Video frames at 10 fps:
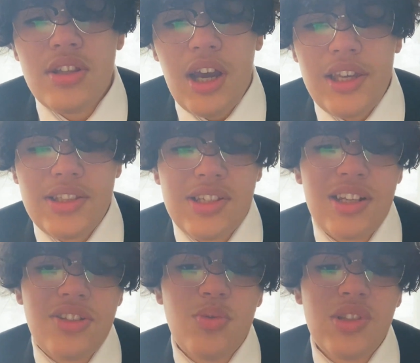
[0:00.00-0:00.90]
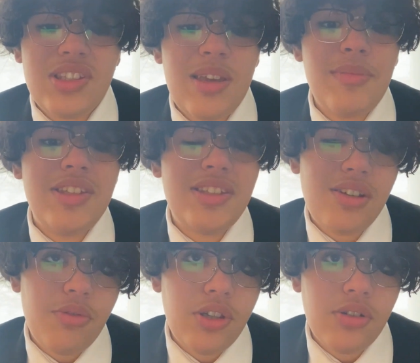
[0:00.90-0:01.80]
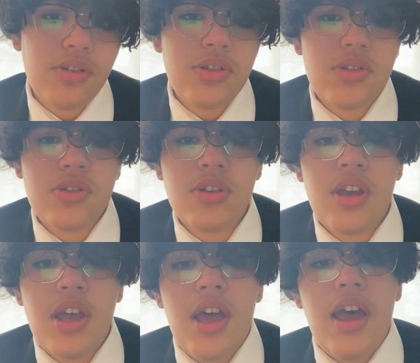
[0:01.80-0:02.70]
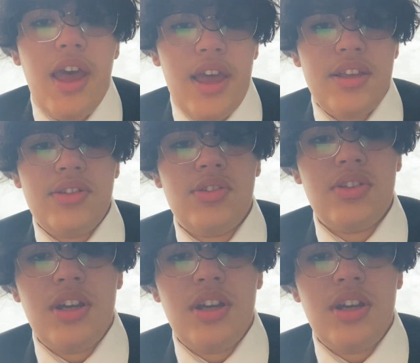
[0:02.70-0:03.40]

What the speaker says: I decided to use the same materials as